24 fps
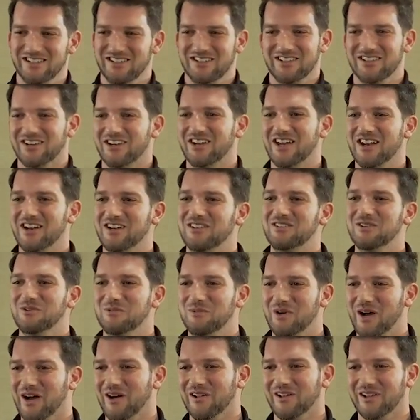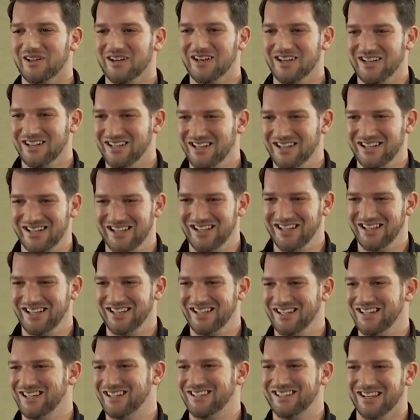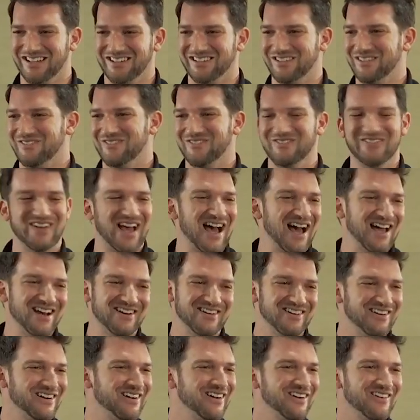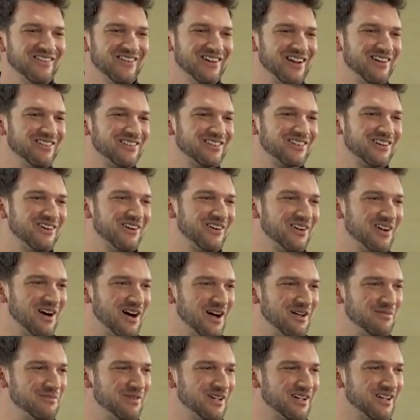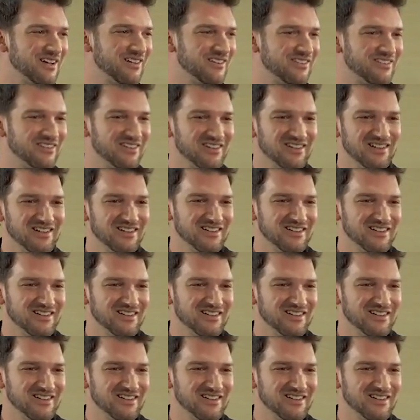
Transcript: You're gonna do well. It doesn't matter what else is going on because